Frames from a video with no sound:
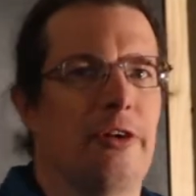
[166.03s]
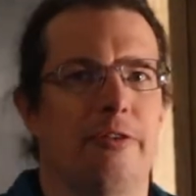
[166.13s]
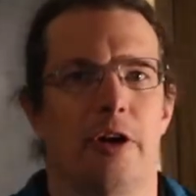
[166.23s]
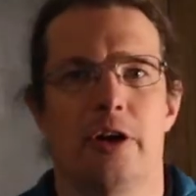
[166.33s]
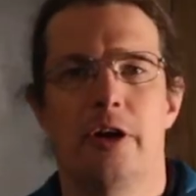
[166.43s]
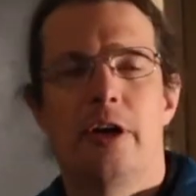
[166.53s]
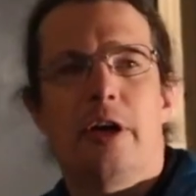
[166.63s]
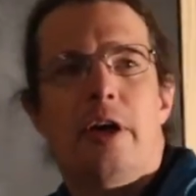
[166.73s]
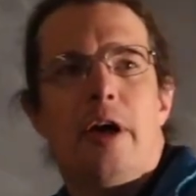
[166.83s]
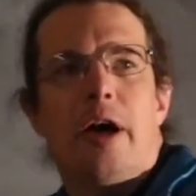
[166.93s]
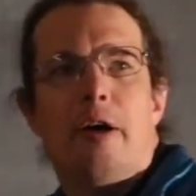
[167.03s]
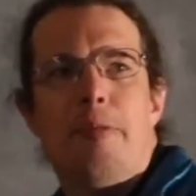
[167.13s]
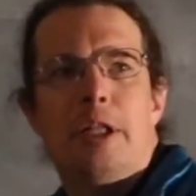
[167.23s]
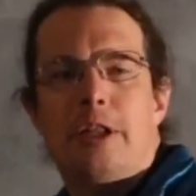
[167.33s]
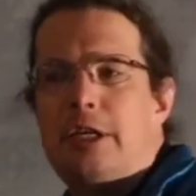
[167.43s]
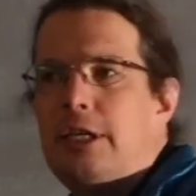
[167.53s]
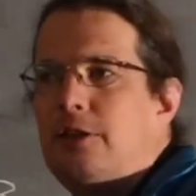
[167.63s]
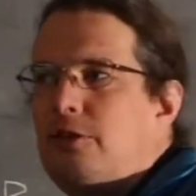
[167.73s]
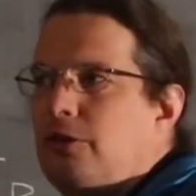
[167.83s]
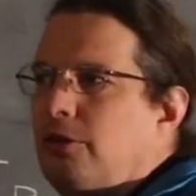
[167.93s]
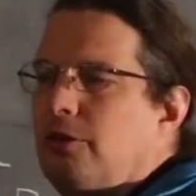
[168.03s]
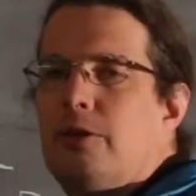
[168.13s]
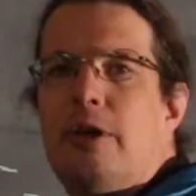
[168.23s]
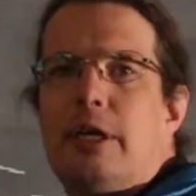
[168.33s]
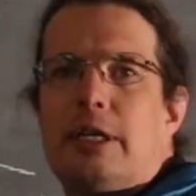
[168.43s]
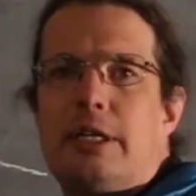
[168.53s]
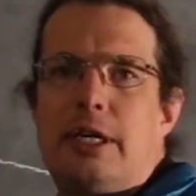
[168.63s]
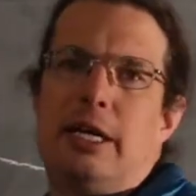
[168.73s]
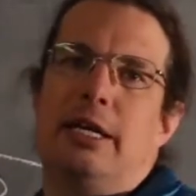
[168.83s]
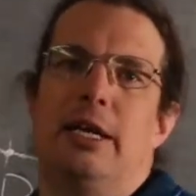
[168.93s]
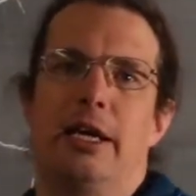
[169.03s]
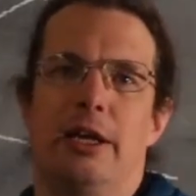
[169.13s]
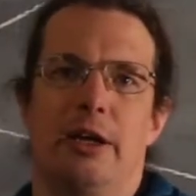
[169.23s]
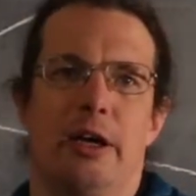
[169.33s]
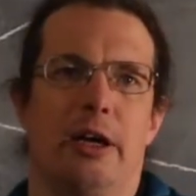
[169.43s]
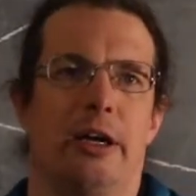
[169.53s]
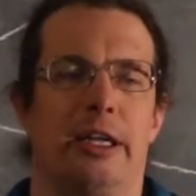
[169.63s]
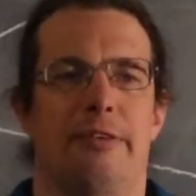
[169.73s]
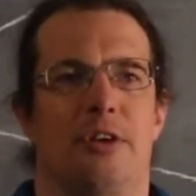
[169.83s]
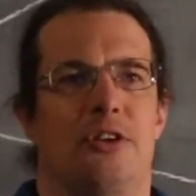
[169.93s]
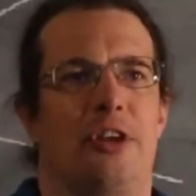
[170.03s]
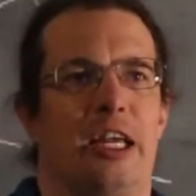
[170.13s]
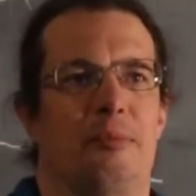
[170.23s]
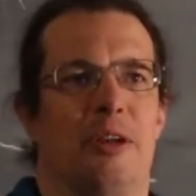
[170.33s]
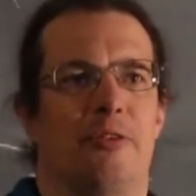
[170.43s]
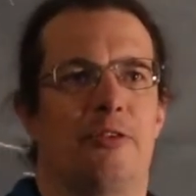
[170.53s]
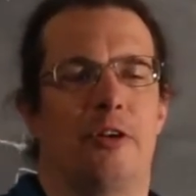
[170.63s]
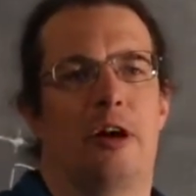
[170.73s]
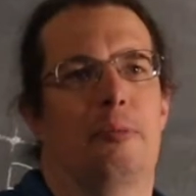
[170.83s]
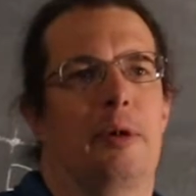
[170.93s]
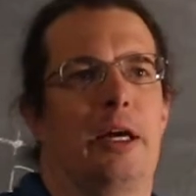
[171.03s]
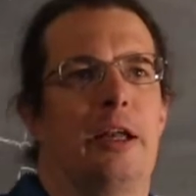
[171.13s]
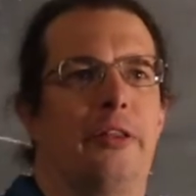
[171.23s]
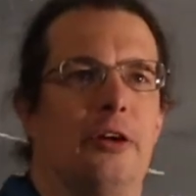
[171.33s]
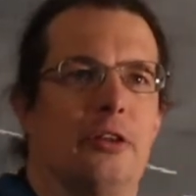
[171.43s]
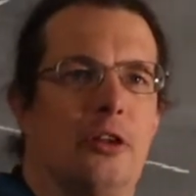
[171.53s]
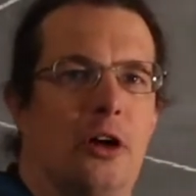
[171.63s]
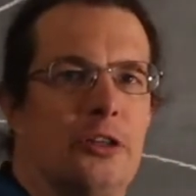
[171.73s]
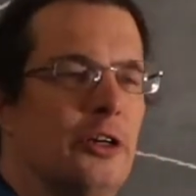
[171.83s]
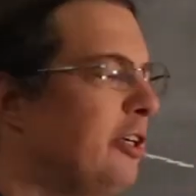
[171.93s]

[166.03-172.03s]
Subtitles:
of our ability to cut a given segment from another longer